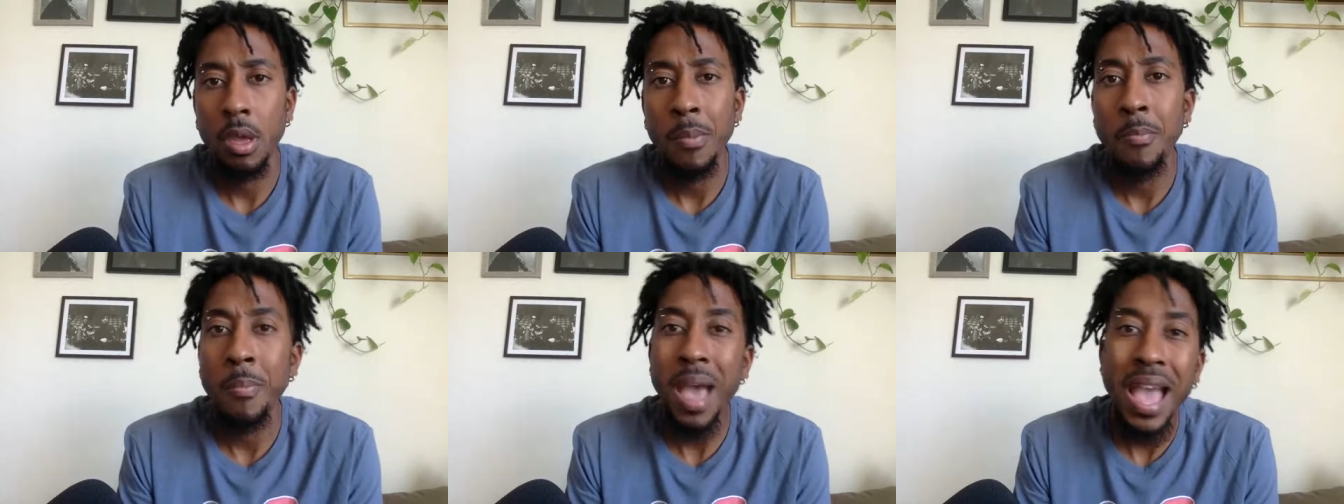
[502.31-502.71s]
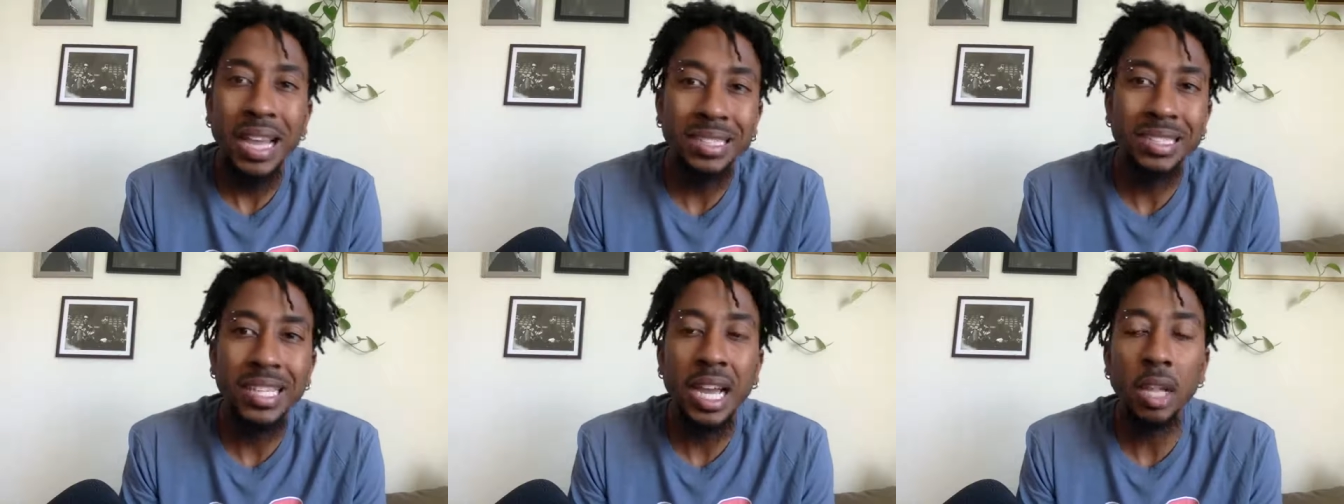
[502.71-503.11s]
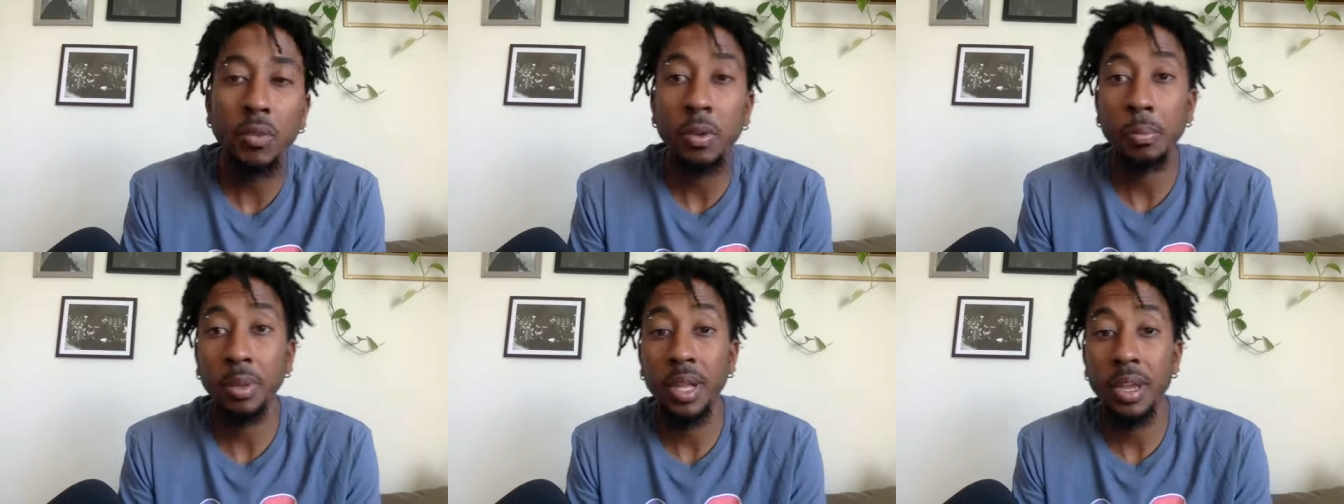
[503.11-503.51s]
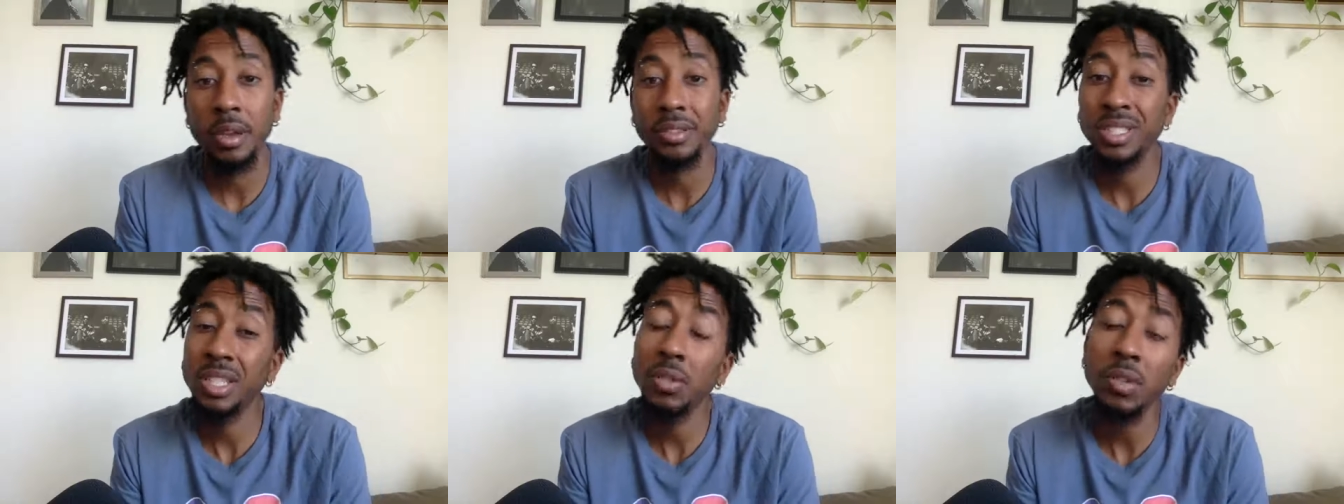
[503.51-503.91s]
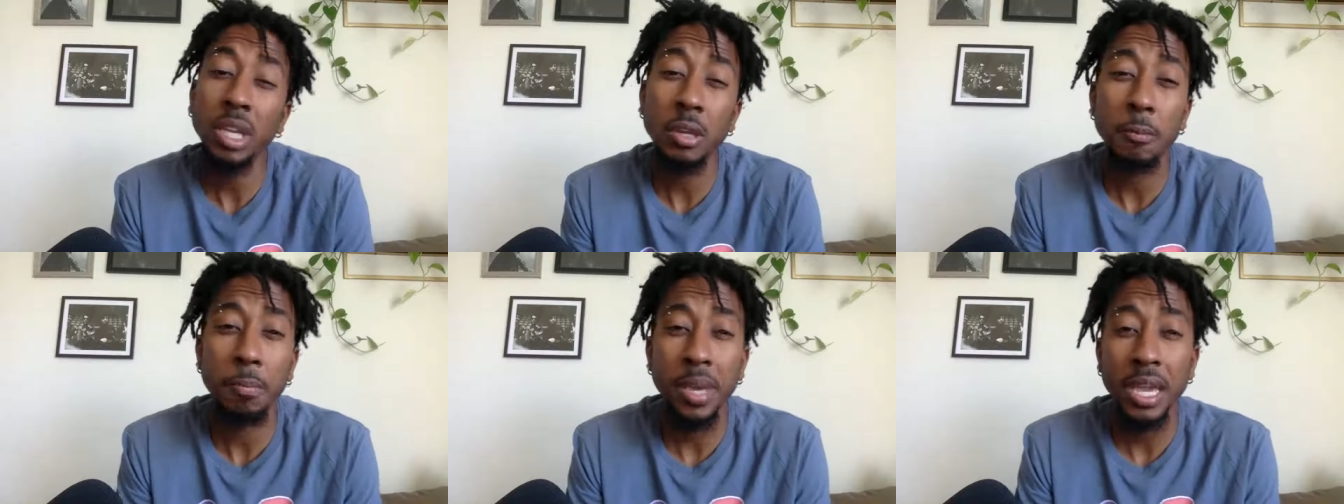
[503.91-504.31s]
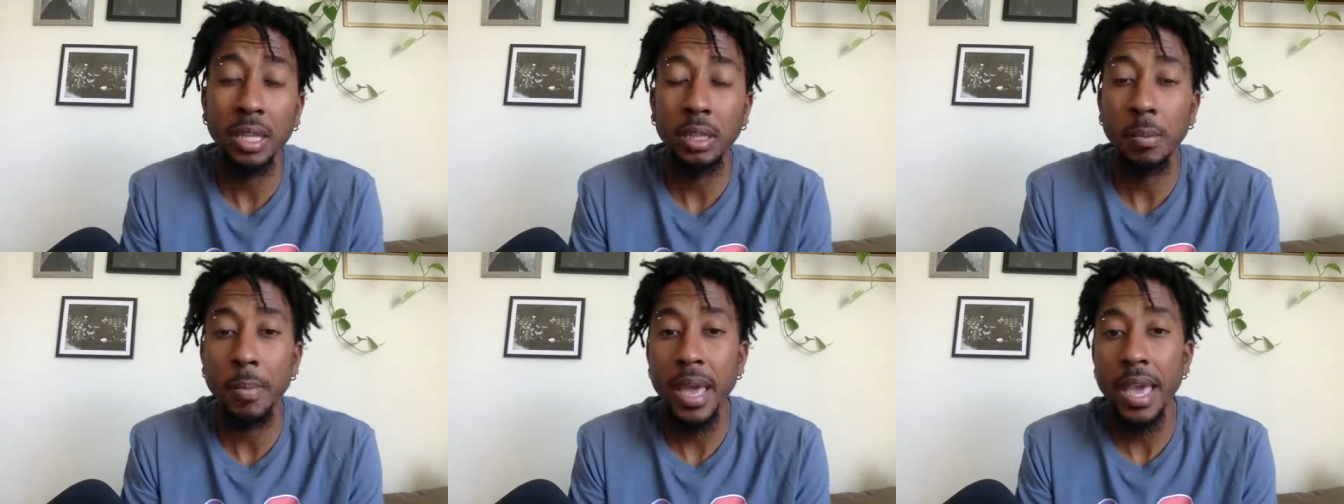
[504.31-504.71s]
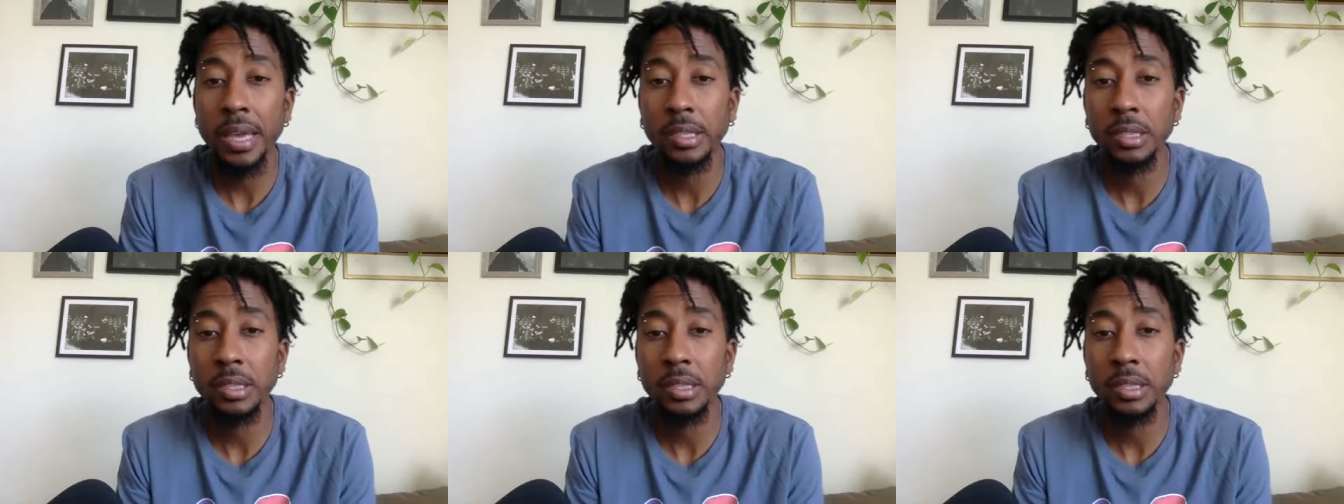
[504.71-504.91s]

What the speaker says: Max salary player, still getting paid the max.